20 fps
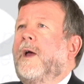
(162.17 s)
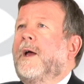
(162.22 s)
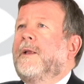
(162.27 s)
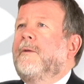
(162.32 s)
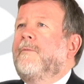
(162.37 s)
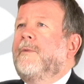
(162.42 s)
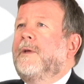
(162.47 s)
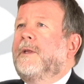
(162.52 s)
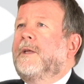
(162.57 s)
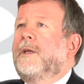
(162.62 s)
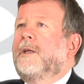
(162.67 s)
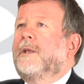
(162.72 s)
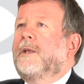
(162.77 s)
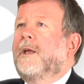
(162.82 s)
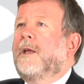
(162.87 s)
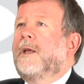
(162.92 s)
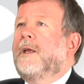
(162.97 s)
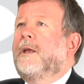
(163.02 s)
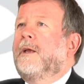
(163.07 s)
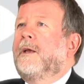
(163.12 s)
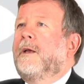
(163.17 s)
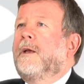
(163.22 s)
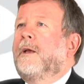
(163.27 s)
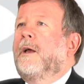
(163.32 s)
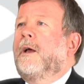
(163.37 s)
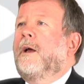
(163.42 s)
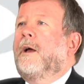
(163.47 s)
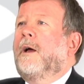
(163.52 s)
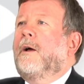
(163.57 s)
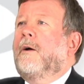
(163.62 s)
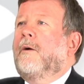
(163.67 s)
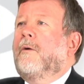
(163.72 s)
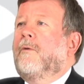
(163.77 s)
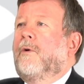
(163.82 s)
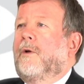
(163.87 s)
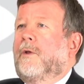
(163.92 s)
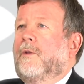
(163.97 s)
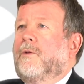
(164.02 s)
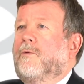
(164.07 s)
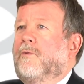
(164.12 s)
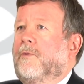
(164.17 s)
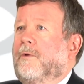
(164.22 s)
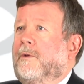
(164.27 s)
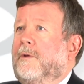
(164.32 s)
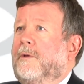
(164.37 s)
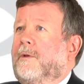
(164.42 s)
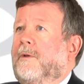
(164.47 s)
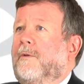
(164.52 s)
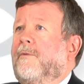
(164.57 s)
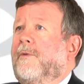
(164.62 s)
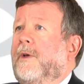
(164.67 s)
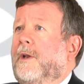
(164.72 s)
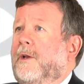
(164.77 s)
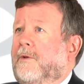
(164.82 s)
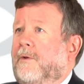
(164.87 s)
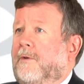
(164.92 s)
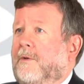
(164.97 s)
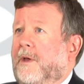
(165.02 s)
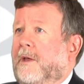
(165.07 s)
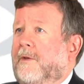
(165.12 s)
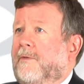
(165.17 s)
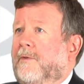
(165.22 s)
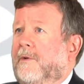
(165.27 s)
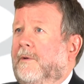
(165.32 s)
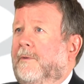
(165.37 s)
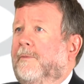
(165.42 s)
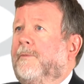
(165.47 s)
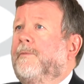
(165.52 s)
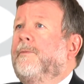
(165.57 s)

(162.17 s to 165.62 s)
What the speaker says: had a meeting day which was very successful.